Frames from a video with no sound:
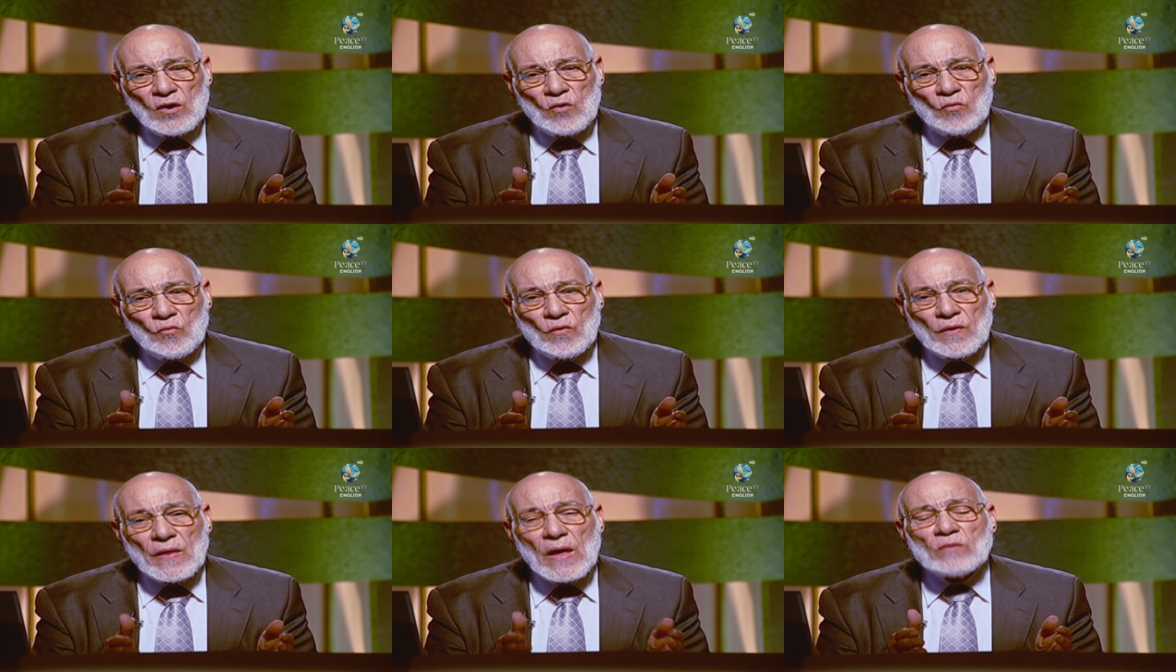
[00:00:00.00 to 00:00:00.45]

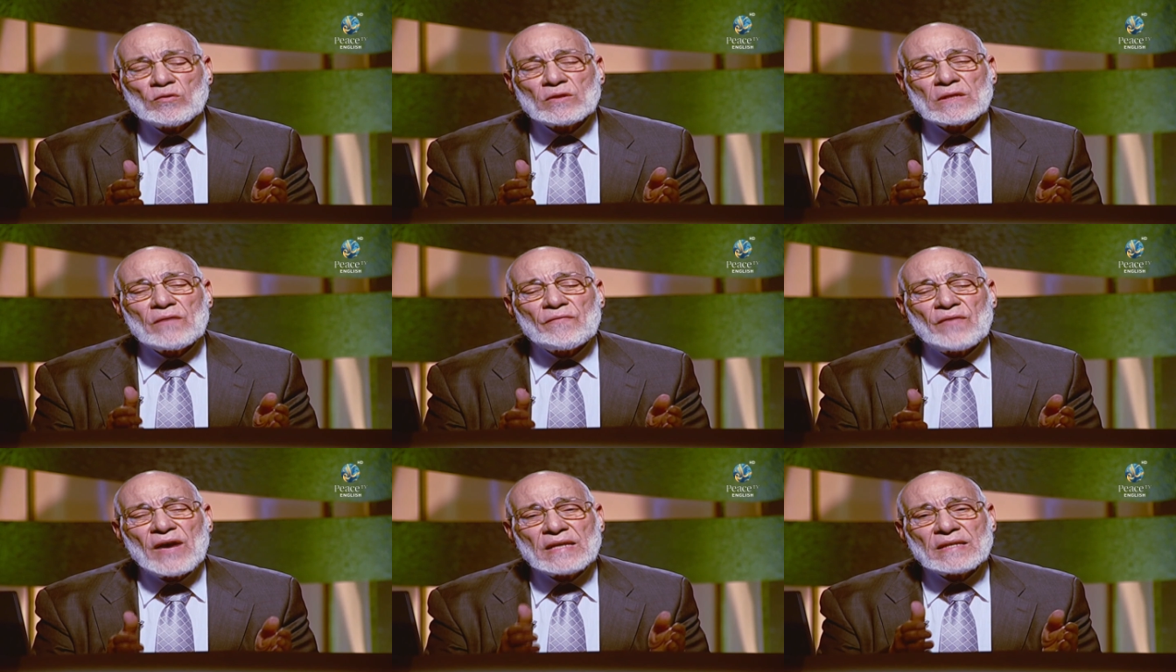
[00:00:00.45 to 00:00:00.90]
without
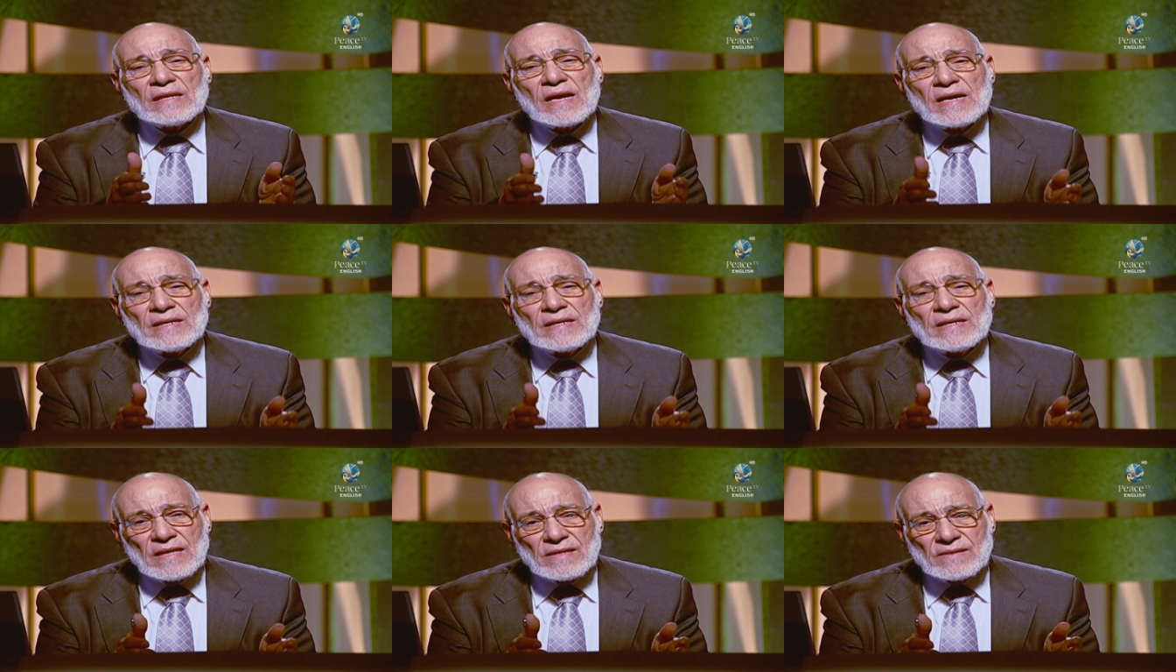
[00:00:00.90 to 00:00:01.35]
divine
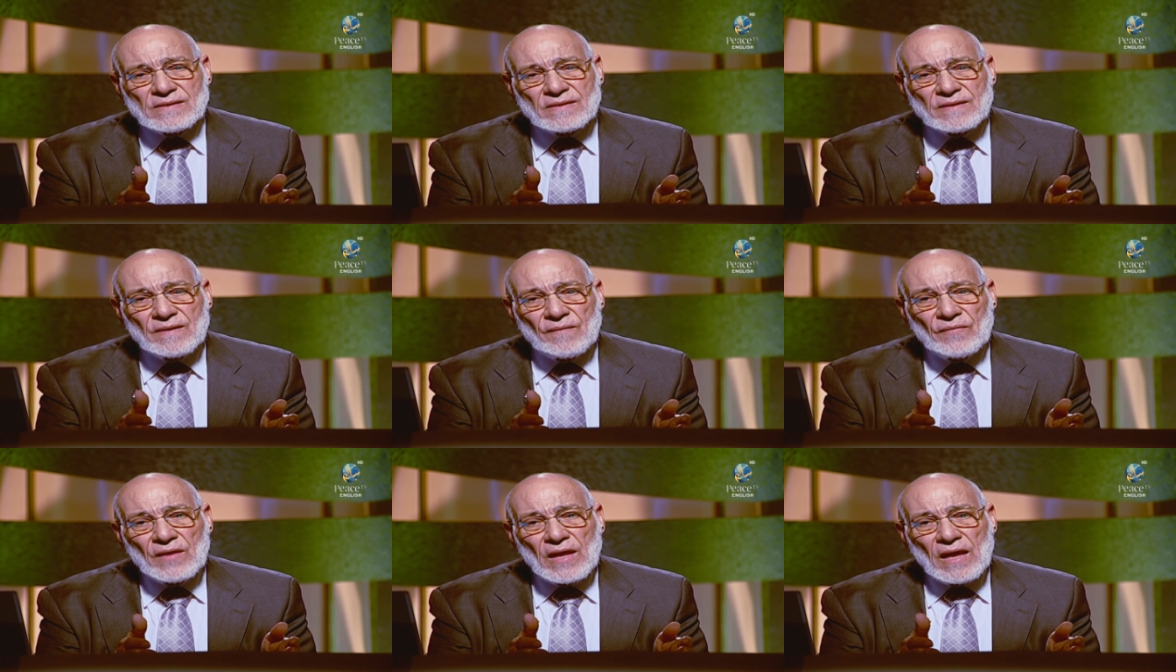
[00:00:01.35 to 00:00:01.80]
guidance
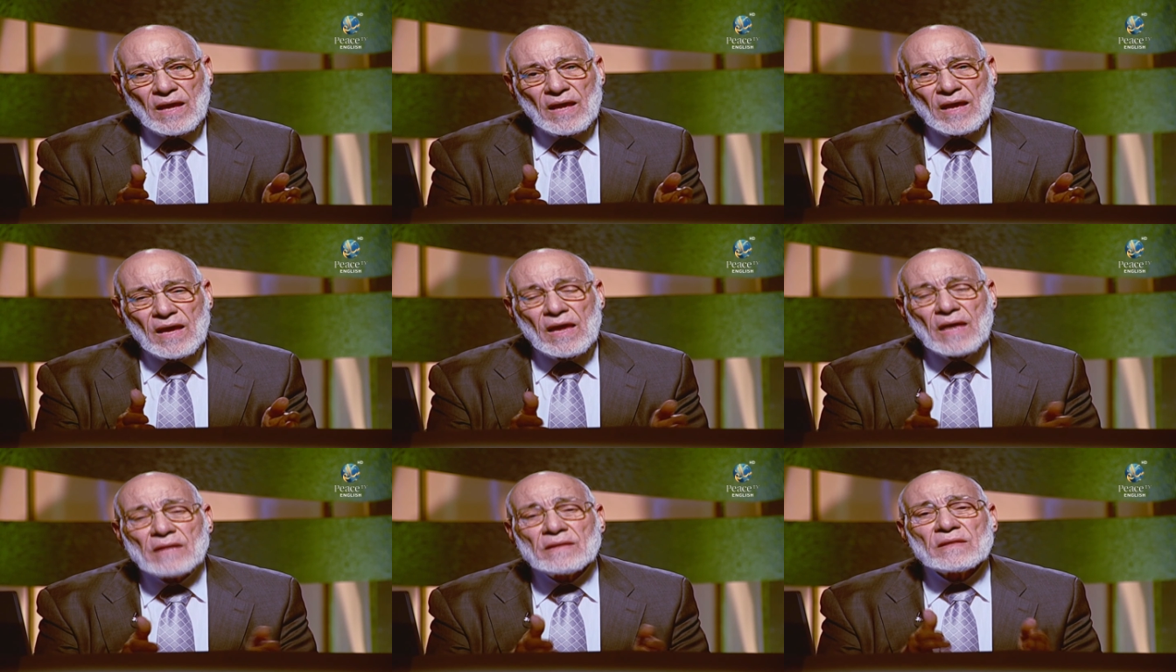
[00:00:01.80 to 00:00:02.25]

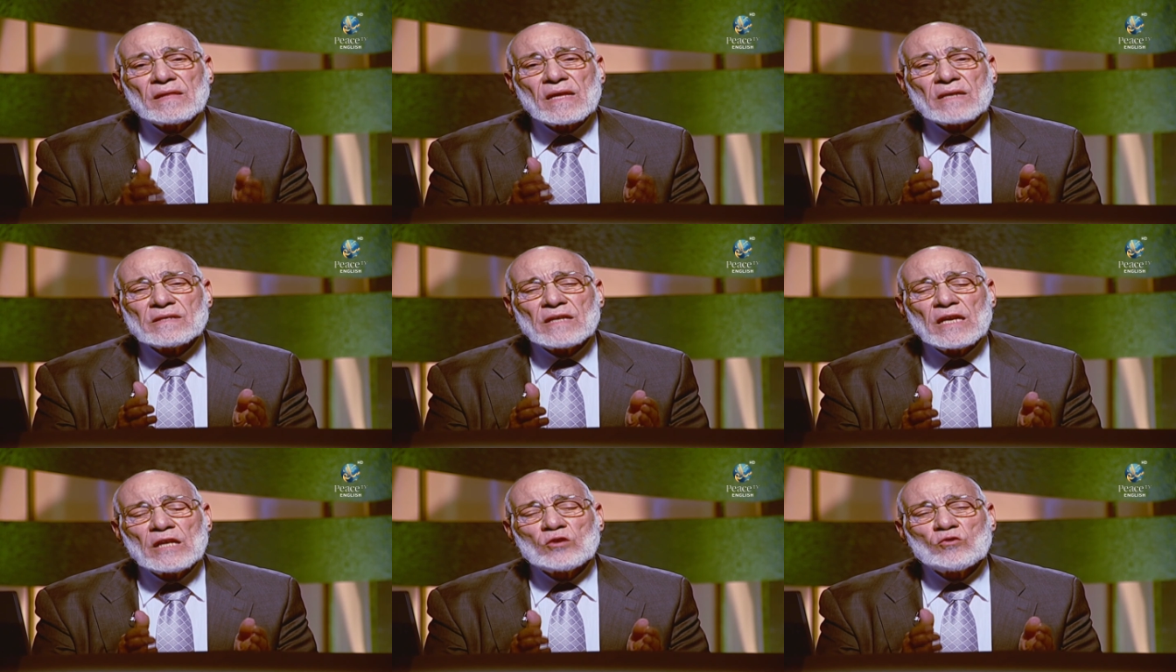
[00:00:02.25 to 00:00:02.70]
enters
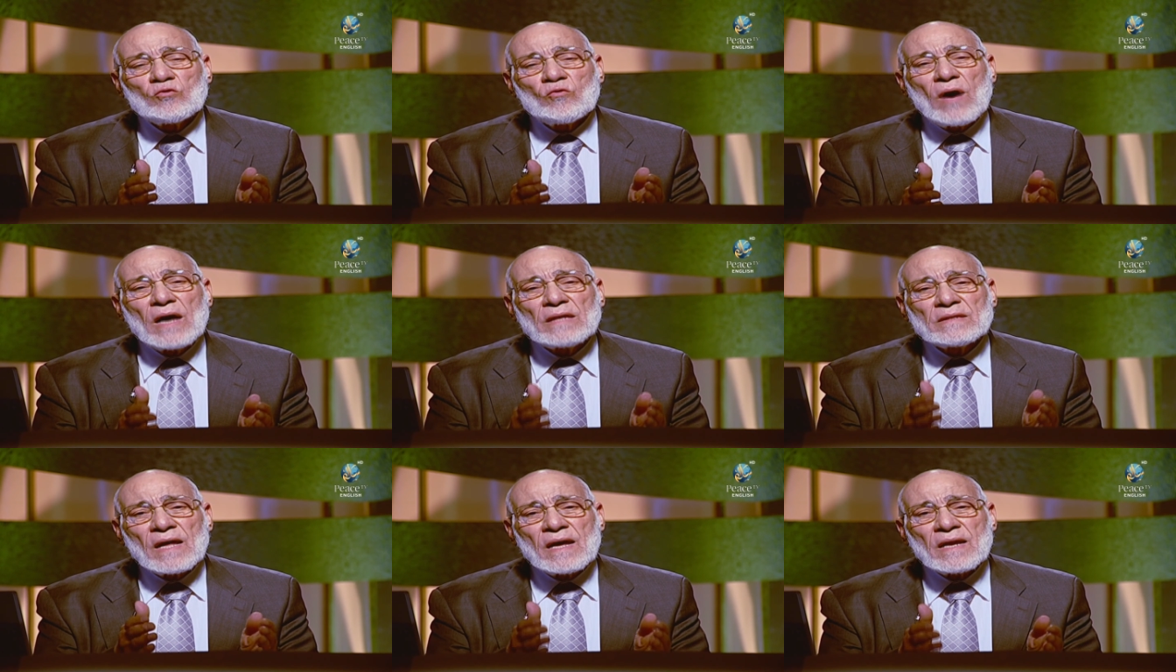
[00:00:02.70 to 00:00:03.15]
into
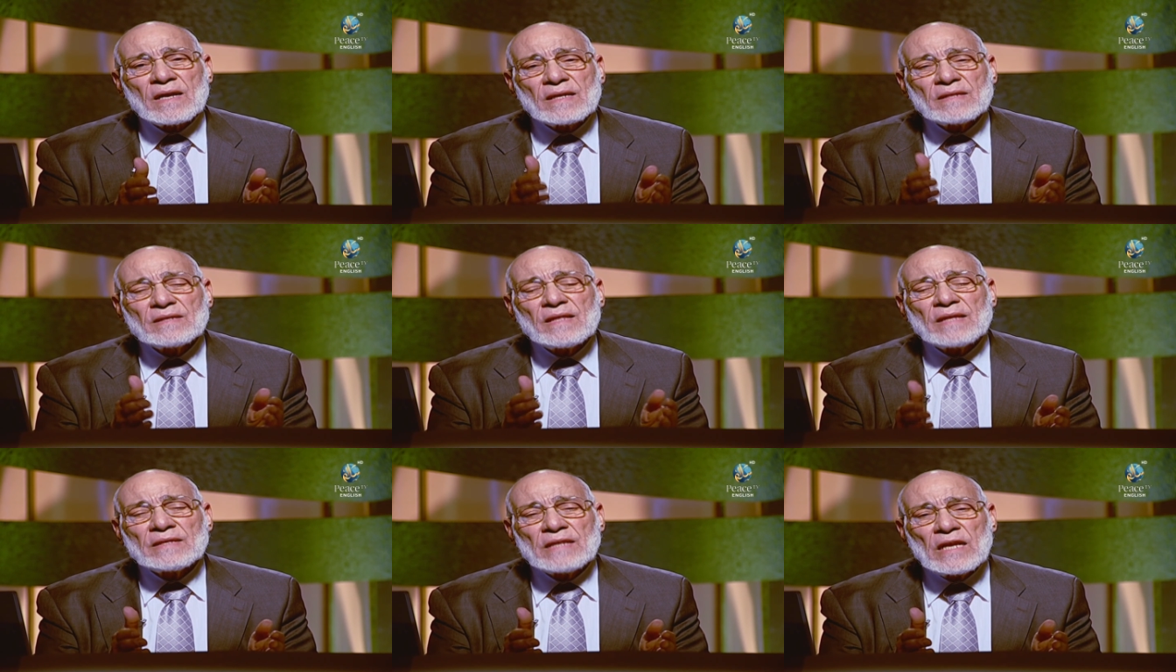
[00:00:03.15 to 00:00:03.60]
a dark
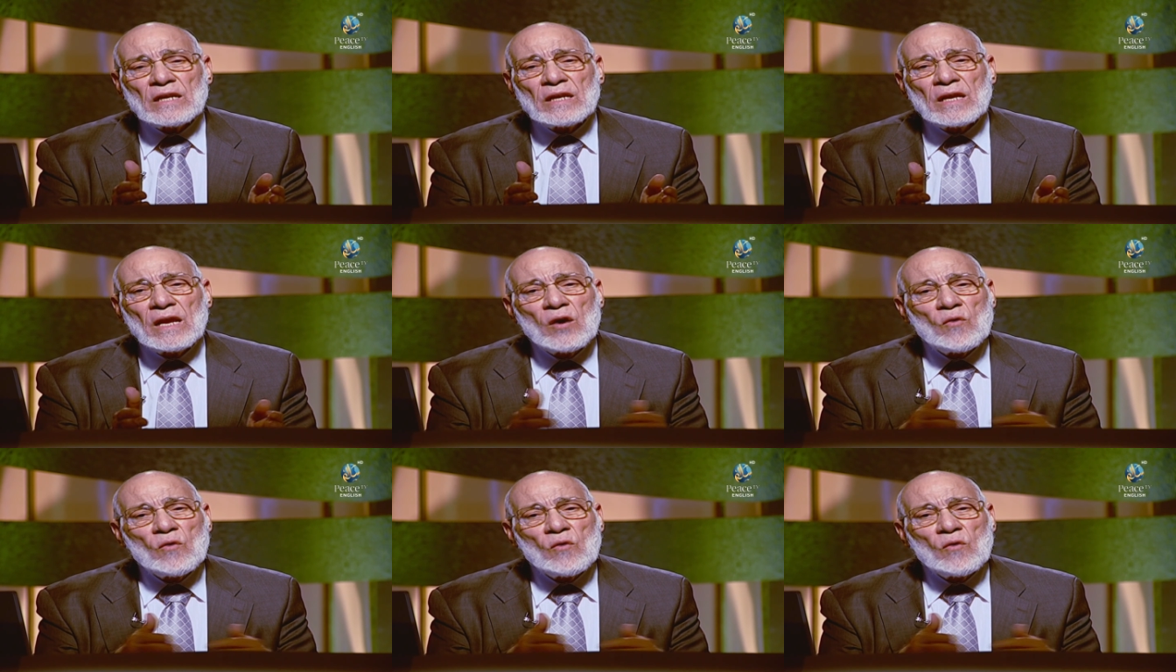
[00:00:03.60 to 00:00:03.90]
tunnel